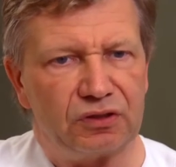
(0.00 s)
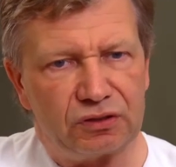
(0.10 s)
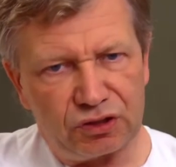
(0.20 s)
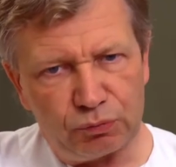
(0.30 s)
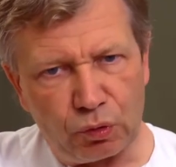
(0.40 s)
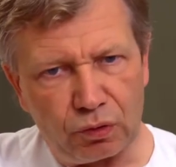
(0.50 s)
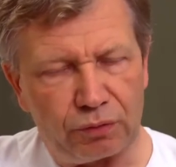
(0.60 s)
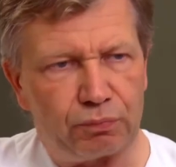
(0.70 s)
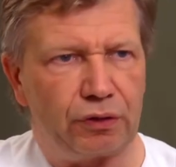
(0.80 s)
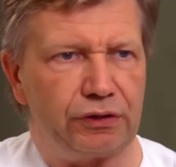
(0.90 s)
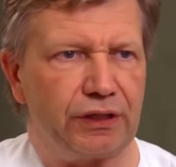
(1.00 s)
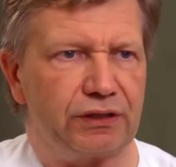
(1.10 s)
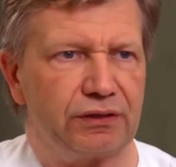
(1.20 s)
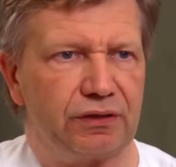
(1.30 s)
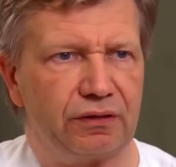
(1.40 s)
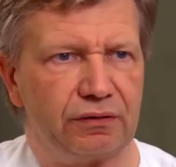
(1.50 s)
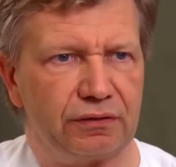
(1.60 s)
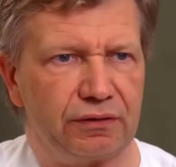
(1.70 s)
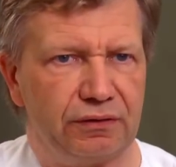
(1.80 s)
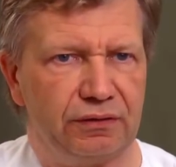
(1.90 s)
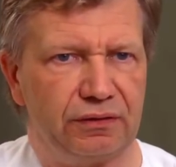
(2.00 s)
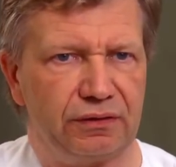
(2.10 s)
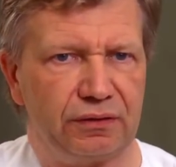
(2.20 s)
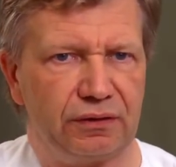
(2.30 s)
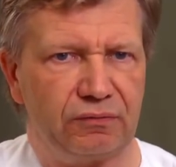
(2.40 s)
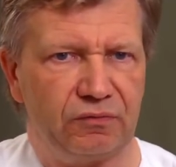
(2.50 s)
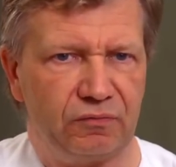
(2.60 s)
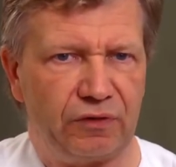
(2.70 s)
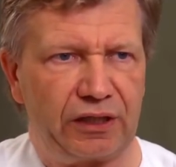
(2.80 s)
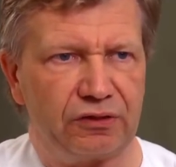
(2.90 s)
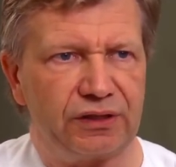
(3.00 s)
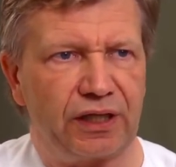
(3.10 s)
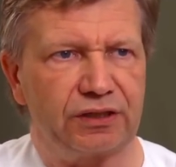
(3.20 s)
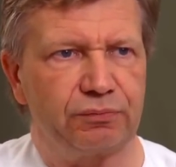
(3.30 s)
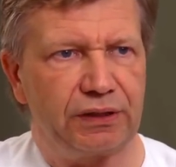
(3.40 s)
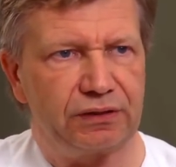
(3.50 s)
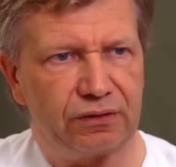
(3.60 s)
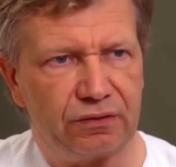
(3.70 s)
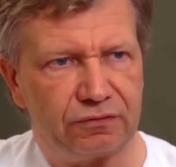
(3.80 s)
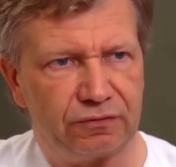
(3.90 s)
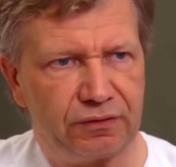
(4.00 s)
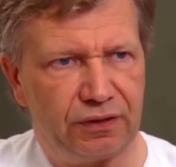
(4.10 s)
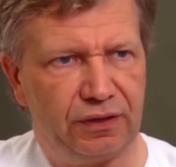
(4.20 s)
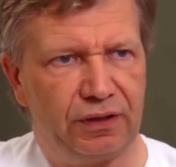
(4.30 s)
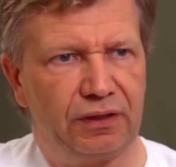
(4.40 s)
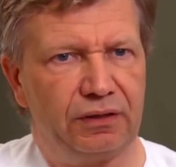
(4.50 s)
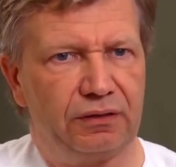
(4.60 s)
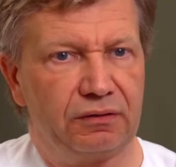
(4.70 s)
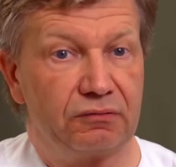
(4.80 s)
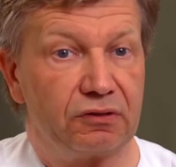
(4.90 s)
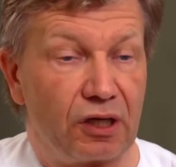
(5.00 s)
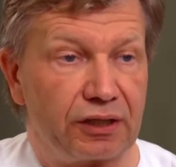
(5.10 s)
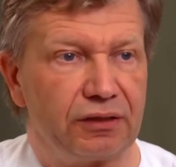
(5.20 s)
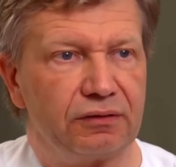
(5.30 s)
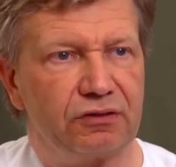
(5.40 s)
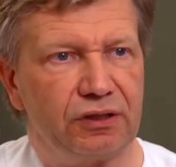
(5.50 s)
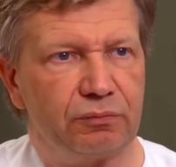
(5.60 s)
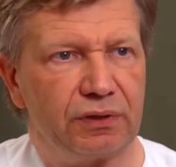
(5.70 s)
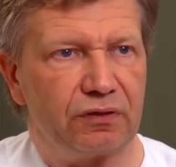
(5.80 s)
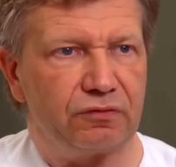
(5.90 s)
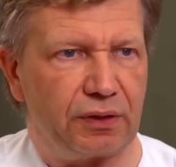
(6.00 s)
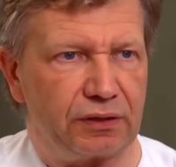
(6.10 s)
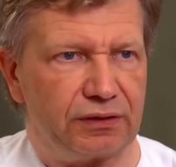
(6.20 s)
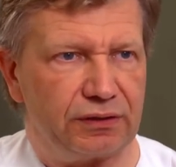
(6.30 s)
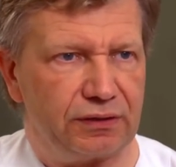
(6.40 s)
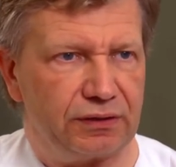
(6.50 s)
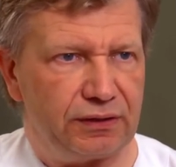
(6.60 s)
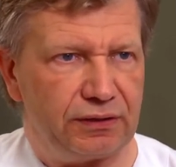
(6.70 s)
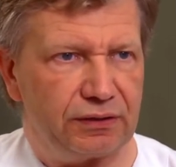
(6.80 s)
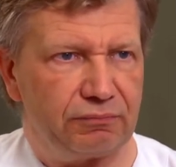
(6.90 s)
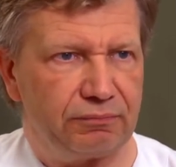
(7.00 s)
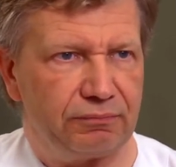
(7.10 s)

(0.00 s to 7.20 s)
smaller projects on various aspects of drug treatment of Parkinson's disease.